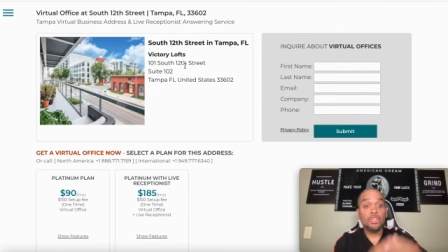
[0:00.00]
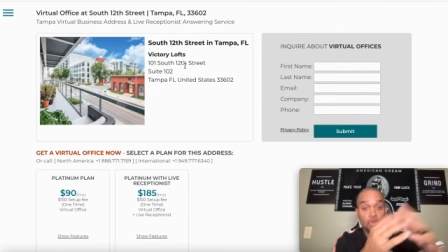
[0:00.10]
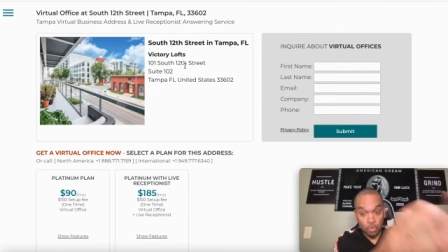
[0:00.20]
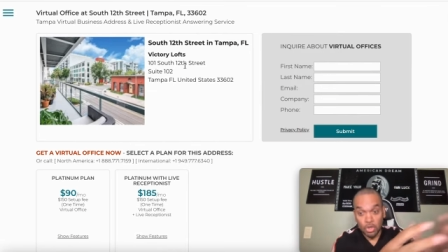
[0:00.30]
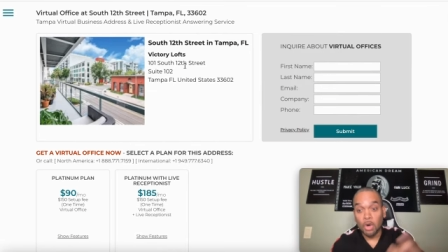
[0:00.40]

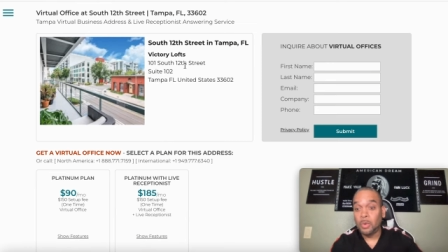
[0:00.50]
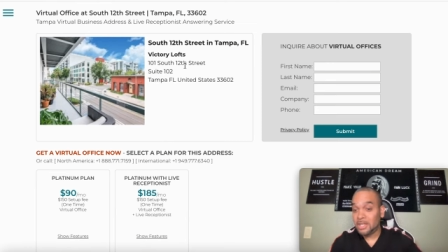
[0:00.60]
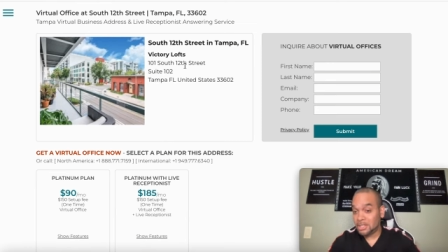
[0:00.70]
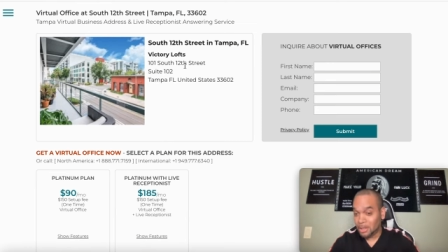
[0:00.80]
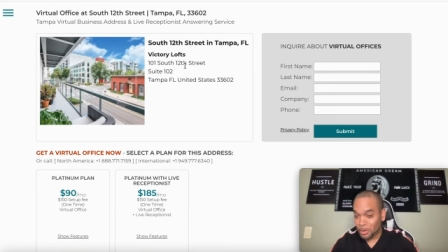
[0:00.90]
You know where
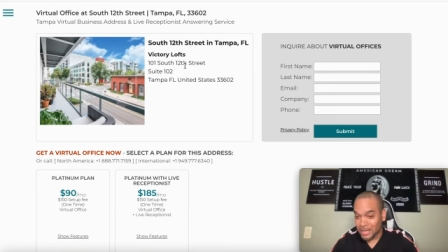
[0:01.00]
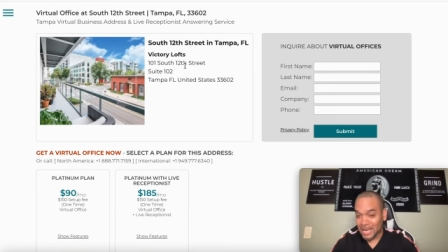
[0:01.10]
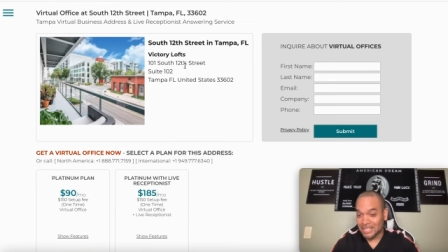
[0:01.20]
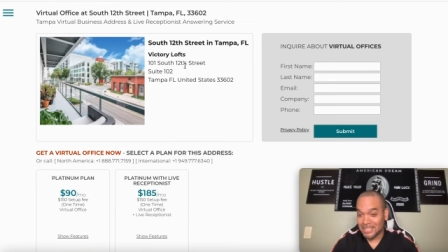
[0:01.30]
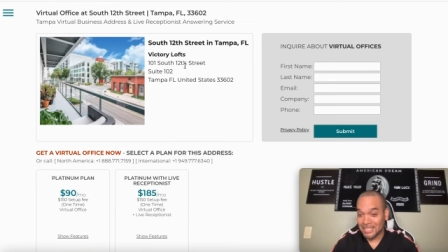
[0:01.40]
this
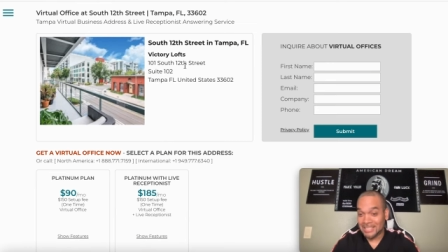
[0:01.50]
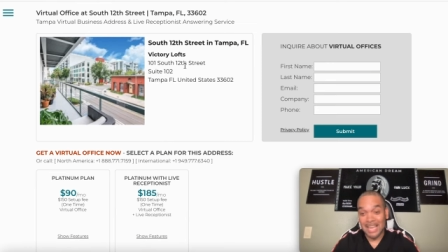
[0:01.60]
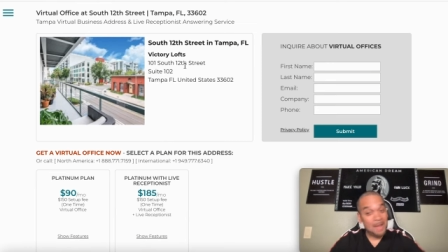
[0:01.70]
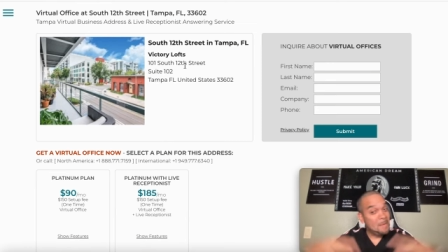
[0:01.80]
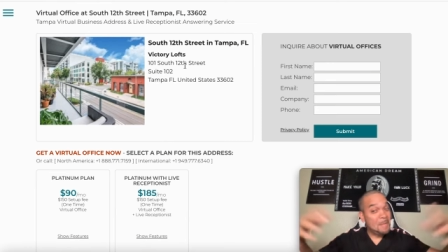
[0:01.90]
location is
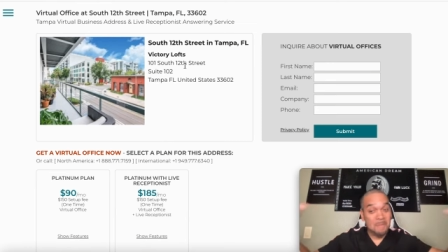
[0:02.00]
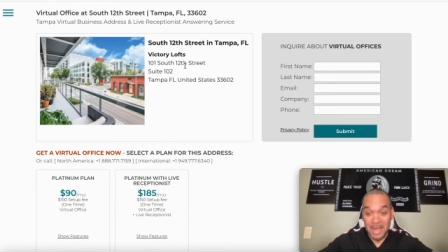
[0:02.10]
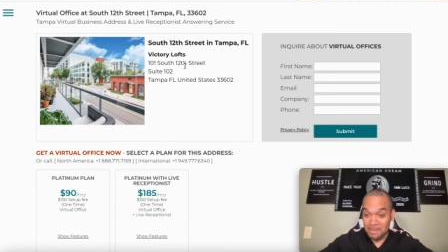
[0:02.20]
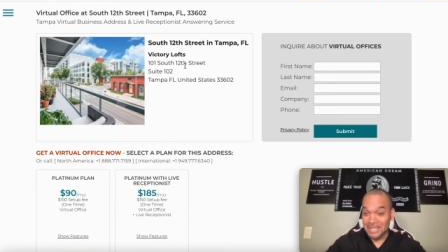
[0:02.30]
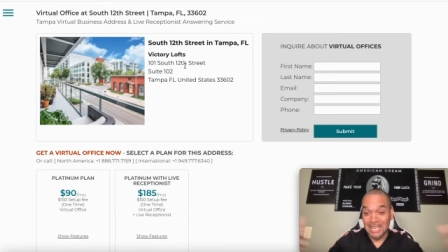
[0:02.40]
at.
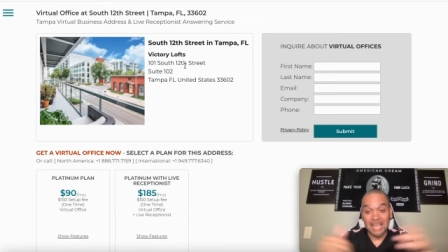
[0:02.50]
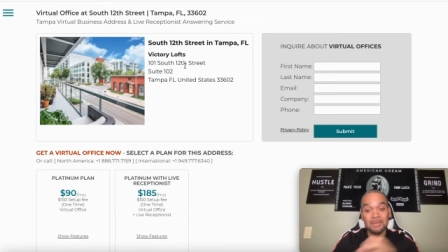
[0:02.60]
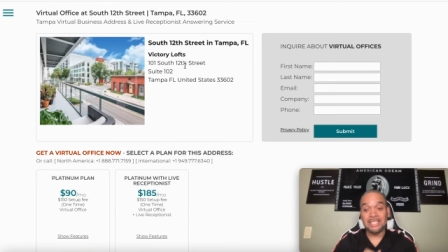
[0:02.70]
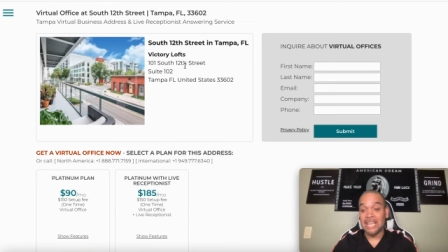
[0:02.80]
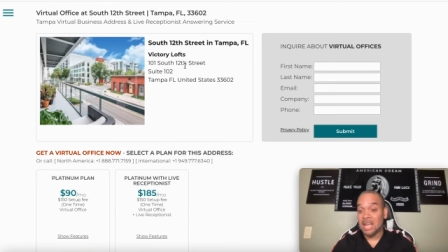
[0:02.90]
Maybe
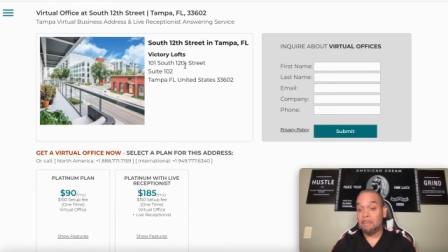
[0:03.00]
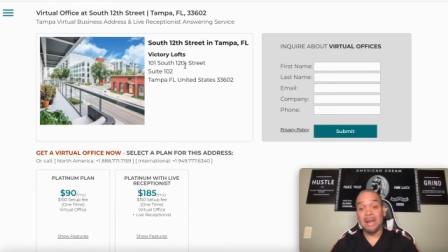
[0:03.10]
downtown.